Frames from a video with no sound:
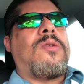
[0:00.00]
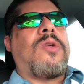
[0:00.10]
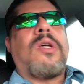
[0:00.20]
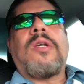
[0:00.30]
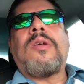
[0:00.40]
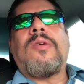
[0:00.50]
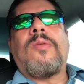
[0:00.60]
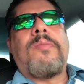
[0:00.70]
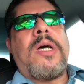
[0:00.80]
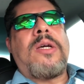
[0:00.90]
Okay,
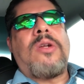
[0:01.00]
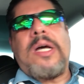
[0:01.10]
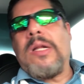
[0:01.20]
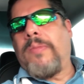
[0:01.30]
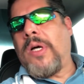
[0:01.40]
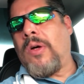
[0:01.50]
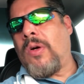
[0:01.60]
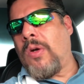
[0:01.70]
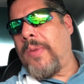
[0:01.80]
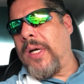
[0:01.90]
we're back on
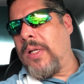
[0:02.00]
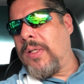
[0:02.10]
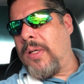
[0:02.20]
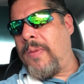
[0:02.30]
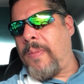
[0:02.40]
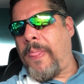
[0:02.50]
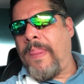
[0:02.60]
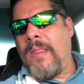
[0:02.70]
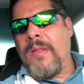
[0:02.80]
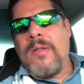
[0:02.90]
autopilot.
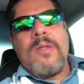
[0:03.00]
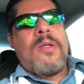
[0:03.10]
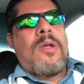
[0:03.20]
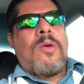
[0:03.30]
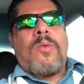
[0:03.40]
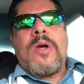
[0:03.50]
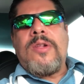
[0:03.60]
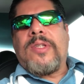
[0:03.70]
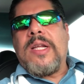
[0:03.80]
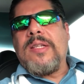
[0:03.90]
What
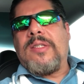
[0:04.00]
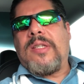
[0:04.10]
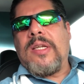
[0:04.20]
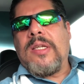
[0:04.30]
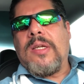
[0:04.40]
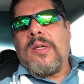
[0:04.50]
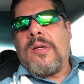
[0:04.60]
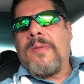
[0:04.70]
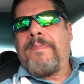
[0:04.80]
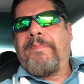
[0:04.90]
else can I say?
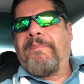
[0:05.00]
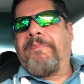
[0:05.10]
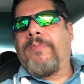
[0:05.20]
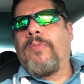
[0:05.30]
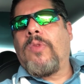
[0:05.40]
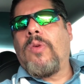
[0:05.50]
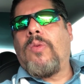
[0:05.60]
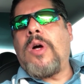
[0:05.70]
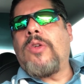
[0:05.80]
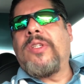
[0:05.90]

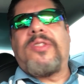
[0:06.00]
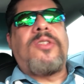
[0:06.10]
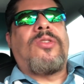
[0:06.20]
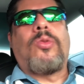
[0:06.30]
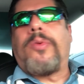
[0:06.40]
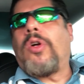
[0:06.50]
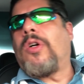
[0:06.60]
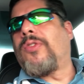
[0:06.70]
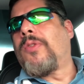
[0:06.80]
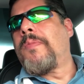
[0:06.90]
Wow, this is super
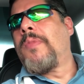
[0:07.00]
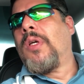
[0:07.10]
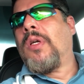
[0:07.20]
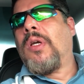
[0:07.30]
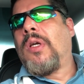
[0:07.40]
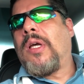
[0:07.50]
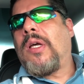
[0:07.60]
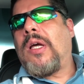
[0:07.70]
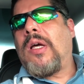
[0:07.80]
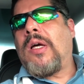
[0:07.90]
awesome.
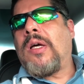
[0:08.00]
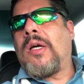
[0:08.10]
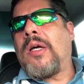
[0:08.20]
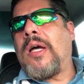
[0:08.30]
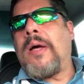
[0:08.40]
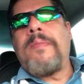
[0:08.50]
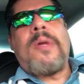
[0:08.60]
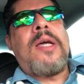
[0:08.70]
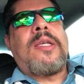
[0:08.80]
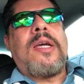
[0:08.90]

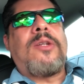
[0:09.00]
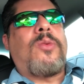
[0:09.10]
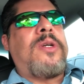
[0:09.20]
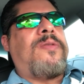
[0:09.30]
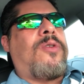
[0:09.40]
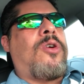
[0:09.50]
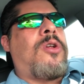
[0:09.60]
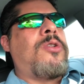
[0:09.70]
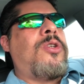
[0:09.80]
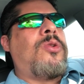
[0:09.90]
I can't wait for
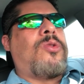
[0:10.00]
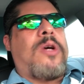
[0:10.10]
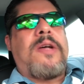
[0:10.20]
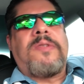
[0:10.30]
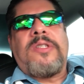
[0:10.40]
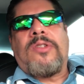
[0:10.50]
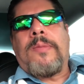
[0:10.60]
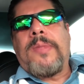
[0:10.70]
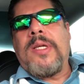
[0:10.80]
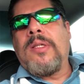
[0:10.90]
all you to have this
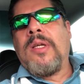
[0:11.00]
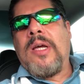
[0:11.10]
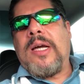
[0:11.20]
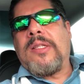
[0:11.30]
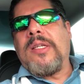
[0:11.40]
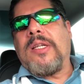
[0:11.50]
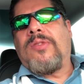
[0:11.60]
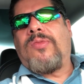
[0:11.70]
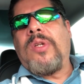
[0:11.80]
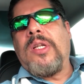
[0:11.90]
update. I think
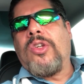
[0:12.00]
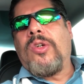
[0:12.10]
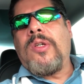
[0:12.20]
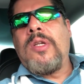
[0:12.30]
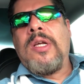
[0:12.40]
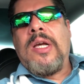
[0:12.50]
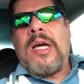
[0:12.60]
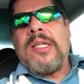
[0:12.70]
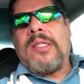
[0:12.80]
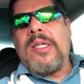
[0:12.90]
it's really good.
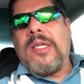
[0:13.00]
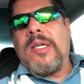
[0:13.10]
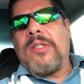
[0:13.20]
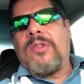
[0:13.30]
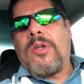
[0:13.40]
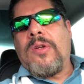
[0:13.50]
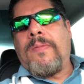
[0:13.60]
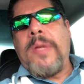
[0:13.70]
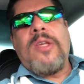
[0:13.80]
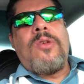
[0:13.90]
I think it's gonna
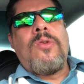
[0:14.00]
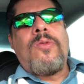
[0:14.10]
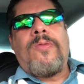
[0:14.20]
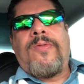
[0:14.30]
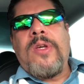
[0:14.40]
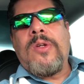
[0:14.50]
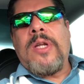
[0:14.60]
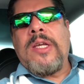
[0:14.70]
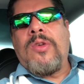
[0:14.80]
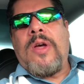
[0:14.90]
make you feel
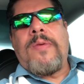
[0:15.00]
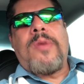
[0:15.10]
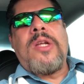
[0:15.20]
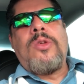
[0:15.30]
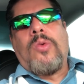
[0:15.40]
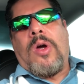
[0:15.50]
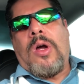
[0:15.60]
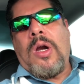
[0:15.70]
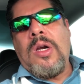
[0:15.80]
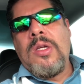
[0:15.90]
like you have a brand new
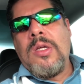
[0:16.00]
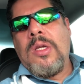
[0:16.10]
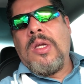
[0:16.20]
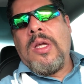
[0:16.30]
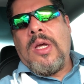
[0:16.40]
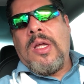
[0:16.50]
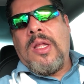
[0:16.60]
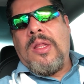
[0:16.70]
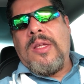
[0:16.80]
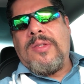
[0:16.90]
car.
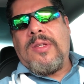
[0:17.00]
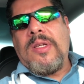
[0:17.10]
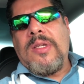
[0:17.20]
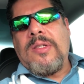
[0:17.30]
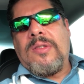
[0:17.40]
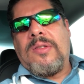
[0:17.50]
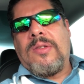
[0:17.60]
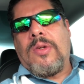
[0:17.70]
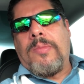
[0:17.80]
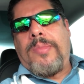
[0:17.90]
This
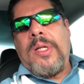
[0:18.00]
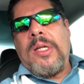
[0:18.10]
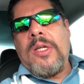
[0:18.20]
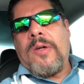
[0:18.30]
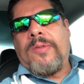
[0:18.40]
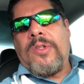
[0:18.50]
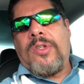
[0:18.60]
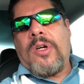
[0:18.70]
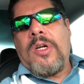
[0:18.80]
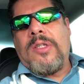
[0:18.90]
is completely off the
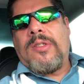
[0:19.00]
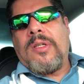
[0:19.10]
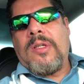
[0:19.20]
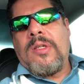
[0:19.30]
charts.